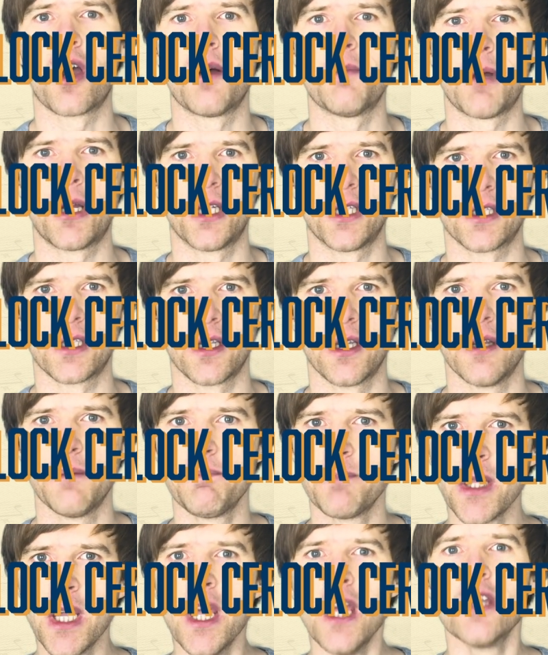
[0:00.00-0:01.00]
the harmonica.
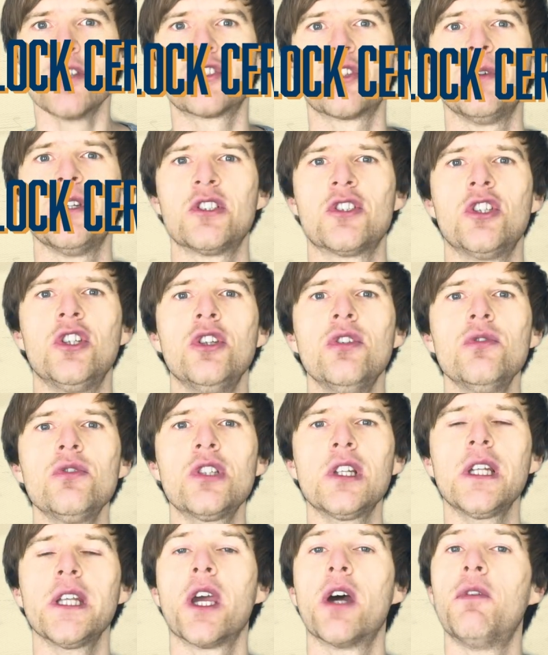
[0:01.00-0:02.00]
So it's
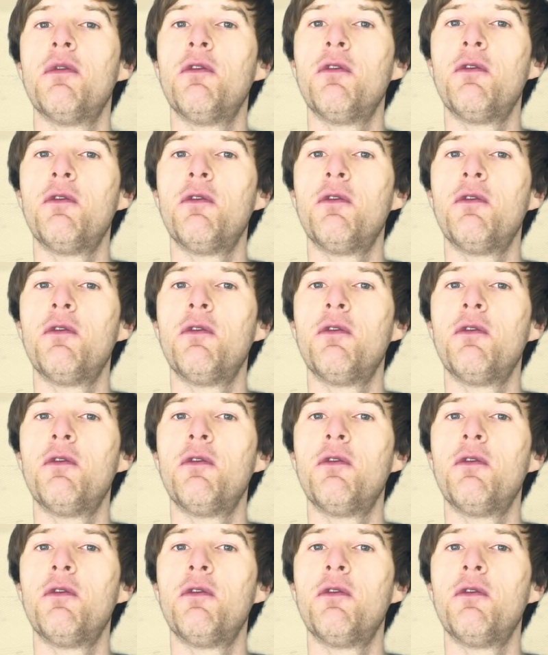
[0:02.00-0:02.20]
usually a